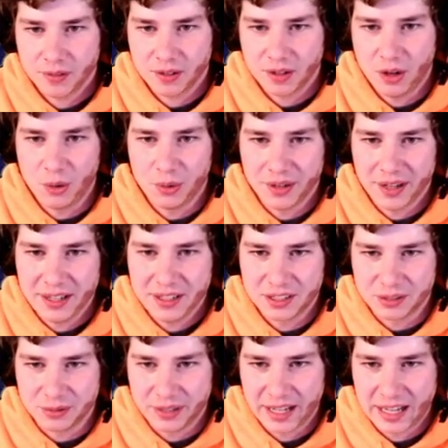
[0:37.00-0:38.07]
Oh,
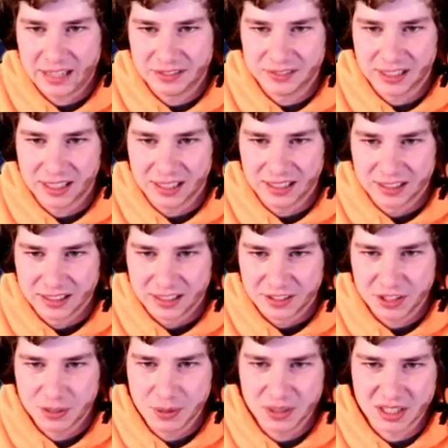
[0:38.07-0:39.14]
nice, and we have,
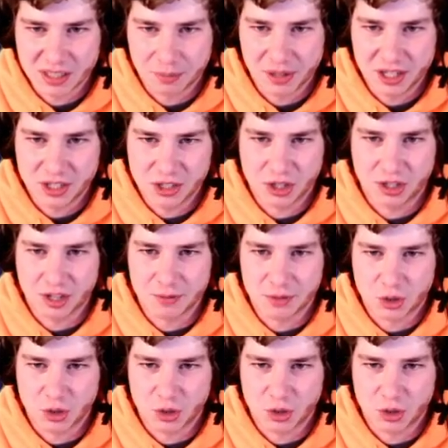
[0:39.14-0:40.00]
this music I'm pretty sure comes